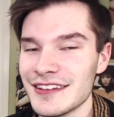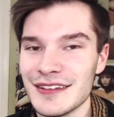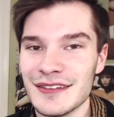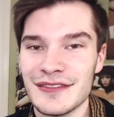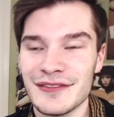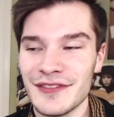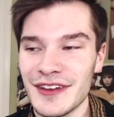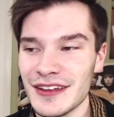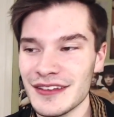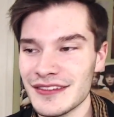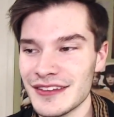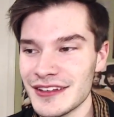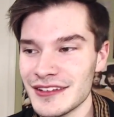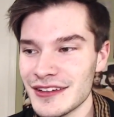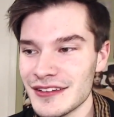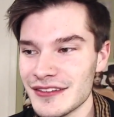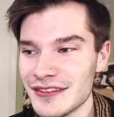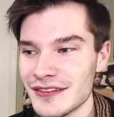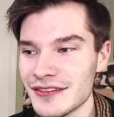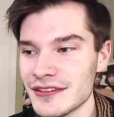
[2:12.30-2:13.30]
at least
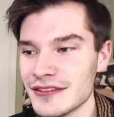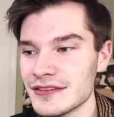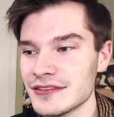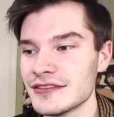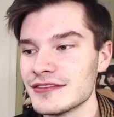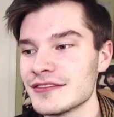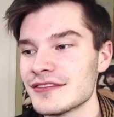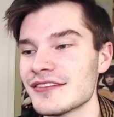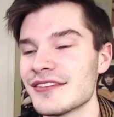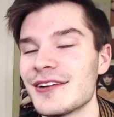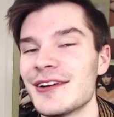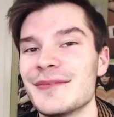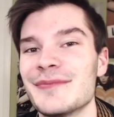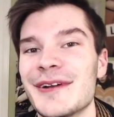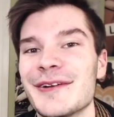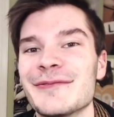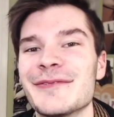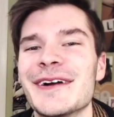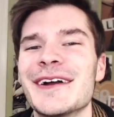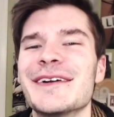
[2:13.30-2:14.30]
facing us. Oh, sorry,
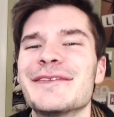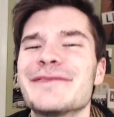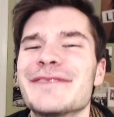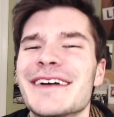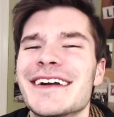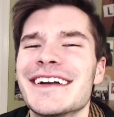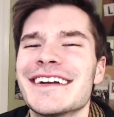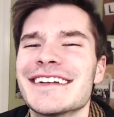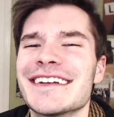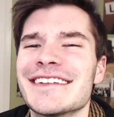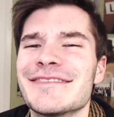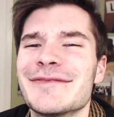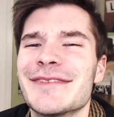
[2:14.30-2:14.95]
my Wi-Fi